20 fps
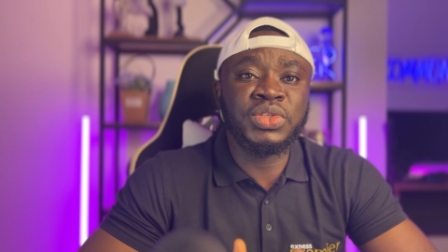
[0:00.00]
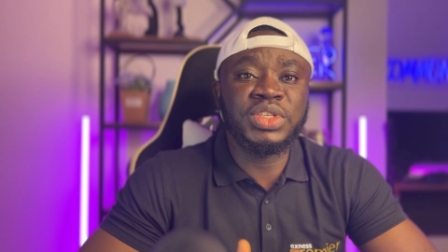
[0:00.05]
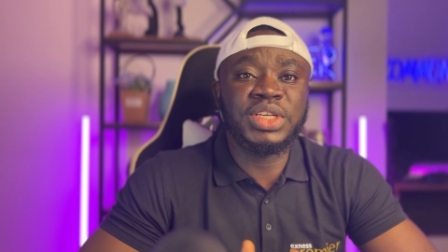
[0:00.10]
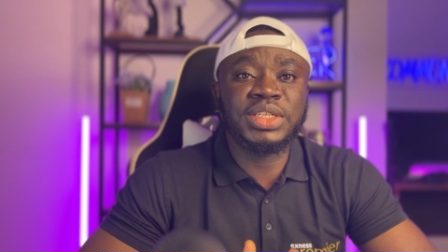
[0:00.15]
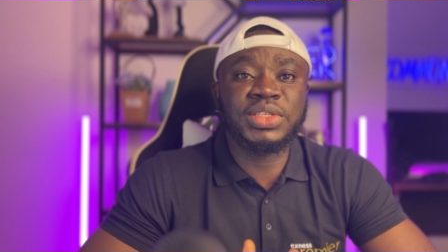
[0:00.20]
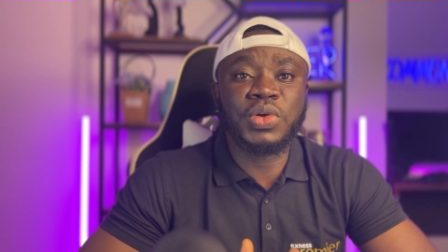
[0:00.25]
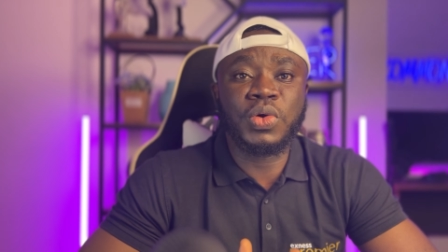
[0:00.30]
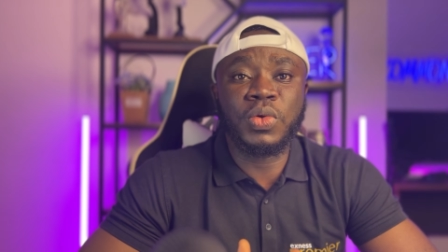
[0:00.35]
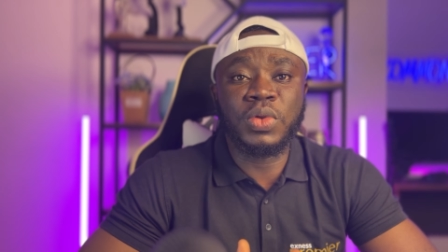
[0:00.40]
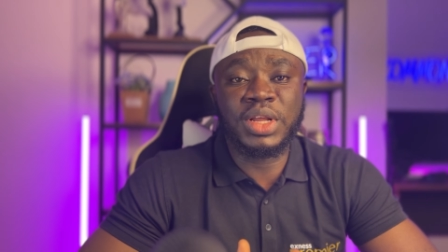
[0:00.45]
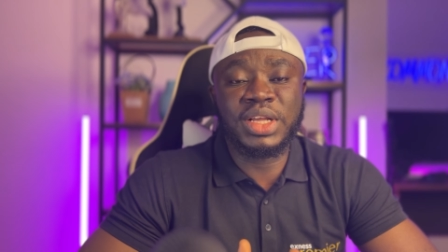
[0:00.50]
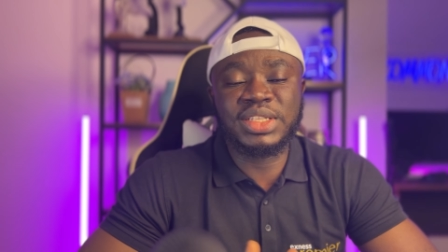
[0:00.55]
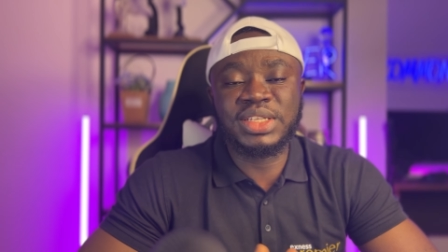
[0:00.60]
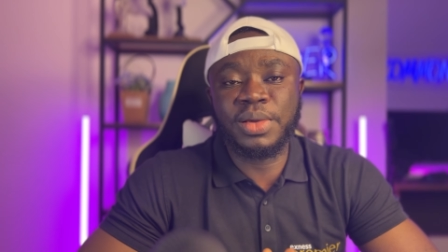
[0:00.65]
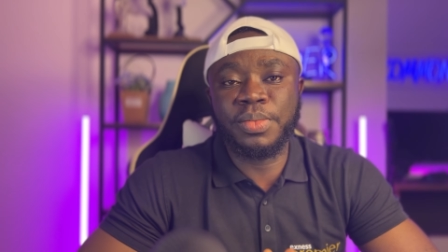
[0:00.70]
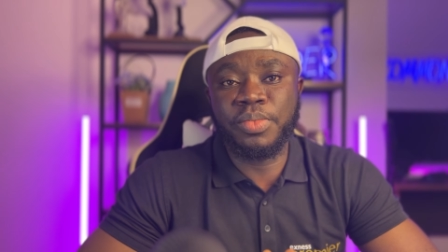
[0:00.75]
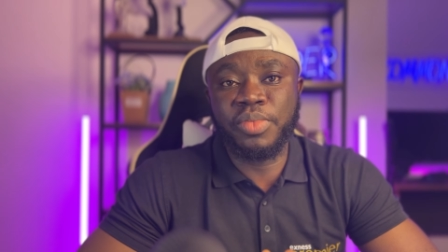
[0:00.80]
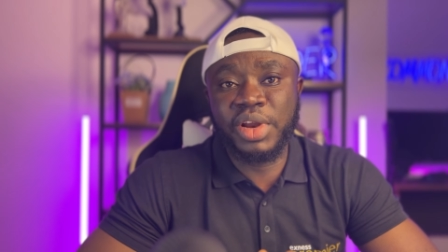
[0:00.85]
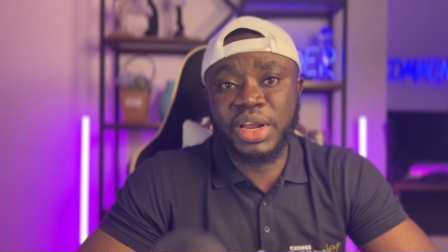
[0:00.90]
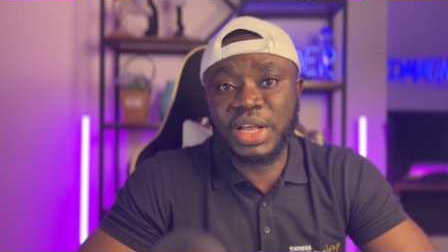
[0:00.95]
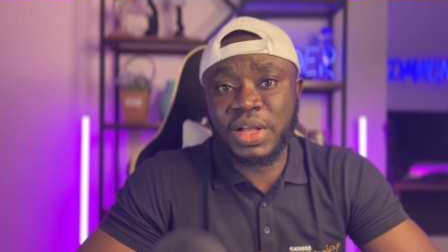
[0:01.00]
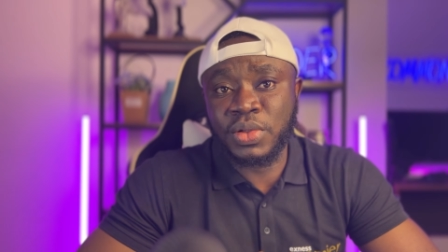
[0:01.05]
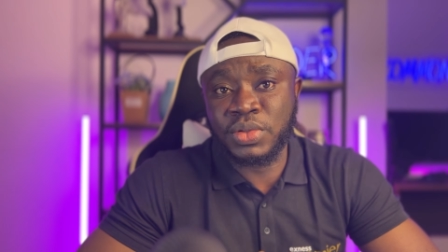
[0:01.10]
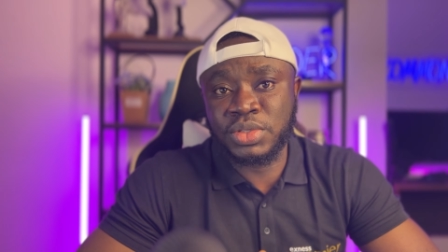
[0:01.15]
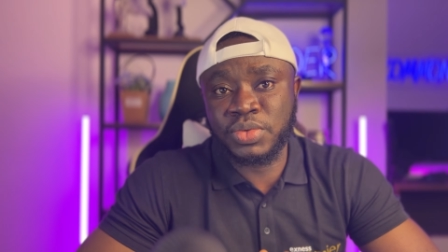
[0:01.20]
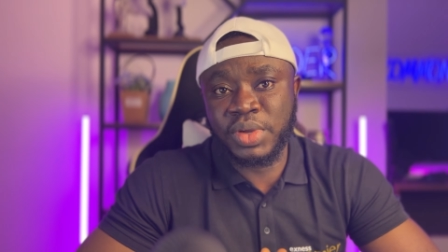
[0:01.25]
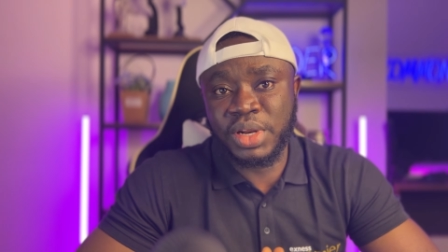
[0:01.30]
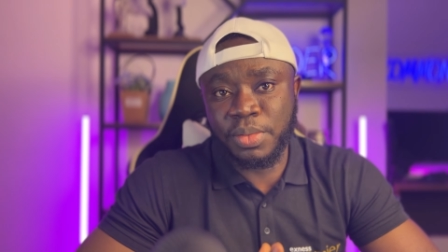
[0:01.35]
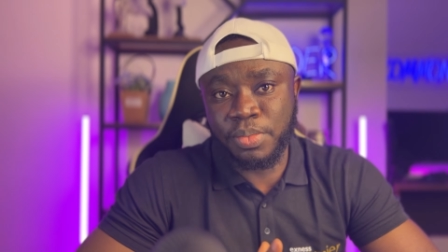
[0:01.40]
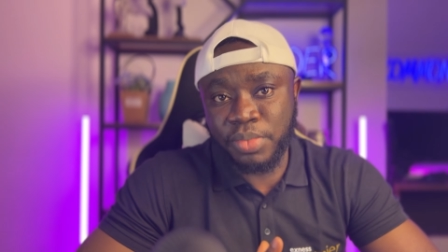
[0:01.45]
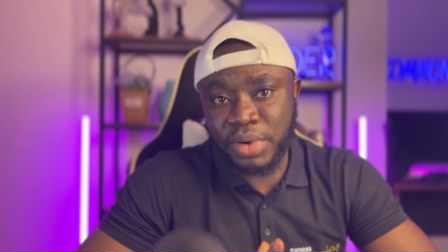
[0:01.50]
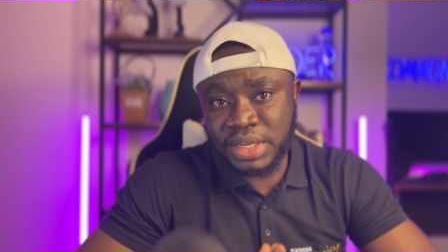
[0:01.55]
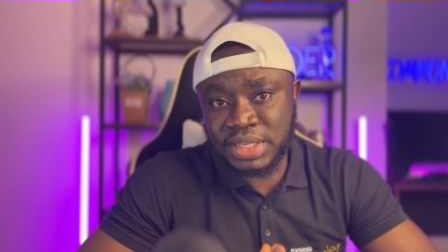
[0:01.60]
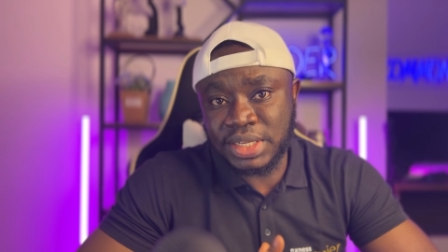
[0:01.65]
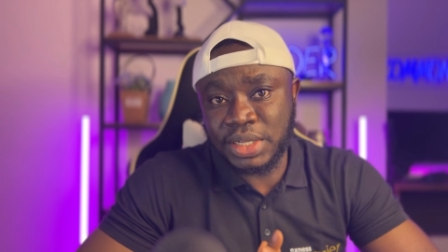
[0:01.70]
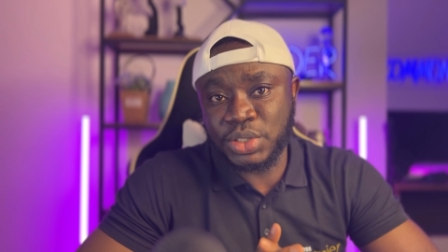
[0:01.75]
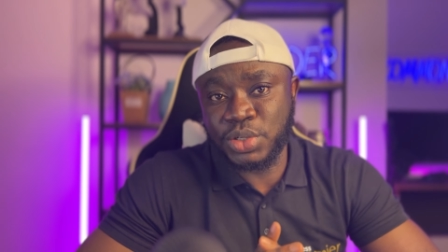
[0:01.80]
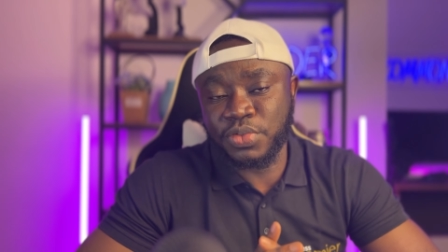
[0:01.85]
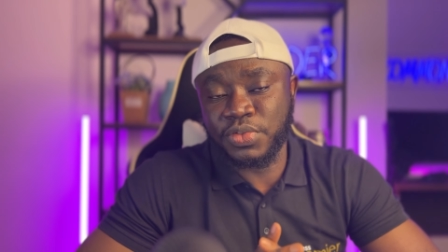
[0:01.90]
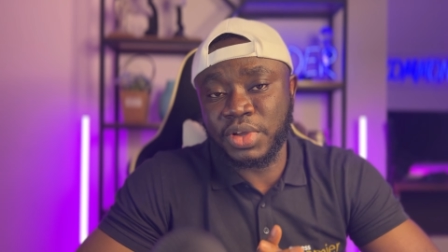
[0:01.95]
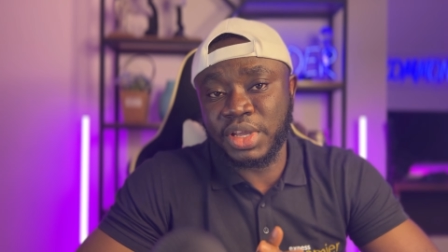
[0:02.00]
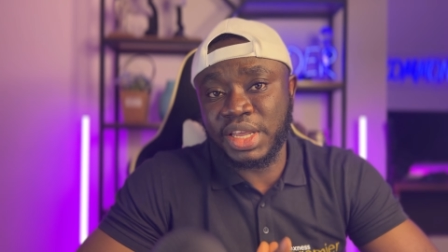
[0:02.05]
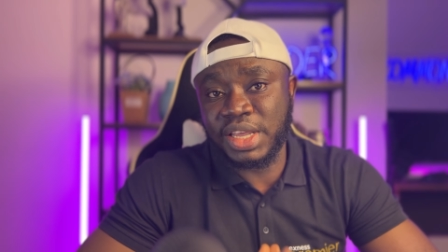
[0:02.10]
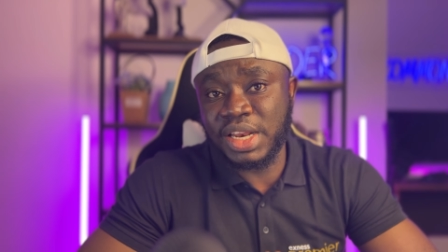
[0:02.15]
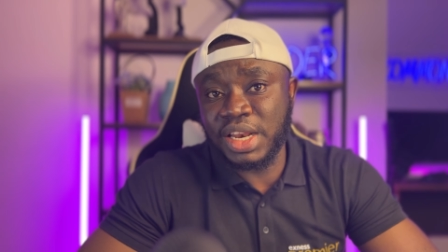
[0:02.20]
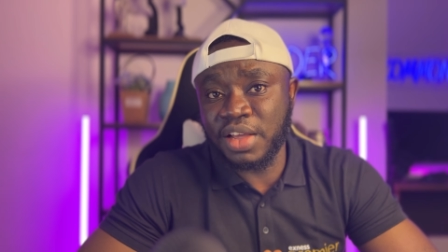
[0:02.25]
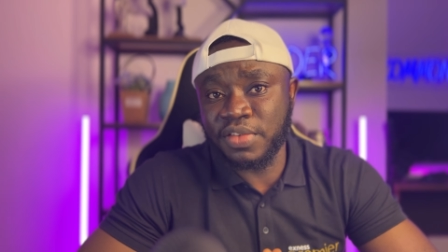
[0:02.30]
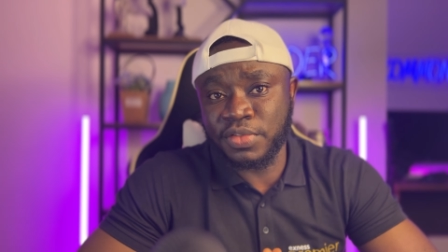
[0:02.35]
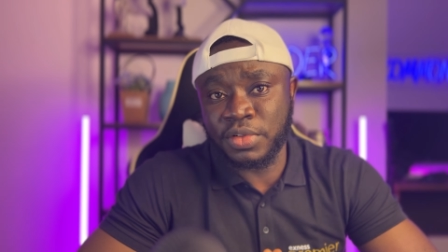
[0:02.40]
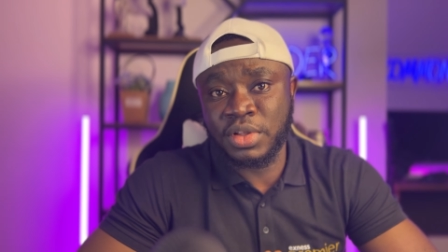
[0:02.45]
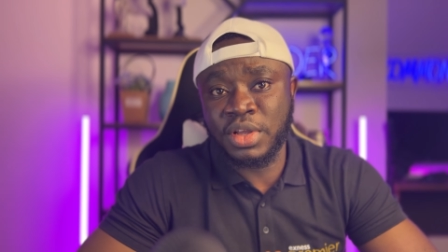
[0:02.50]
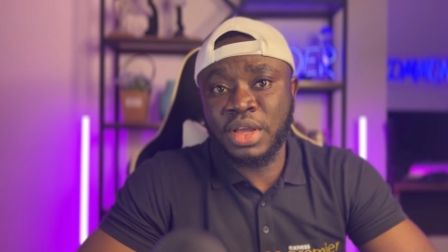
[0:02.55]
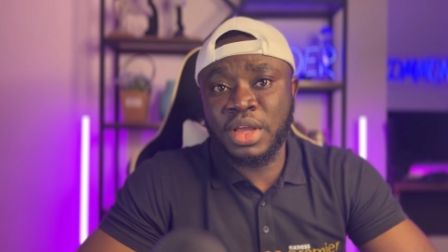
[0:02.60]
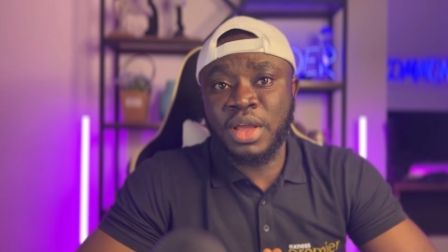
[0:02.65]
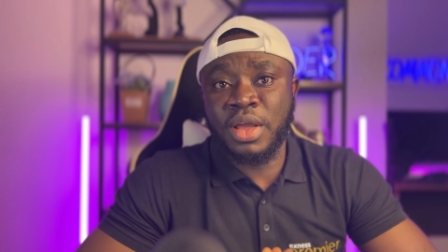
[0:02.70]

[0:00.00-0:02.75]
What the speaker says: you just call that a breakout, when it breaks out of your key level.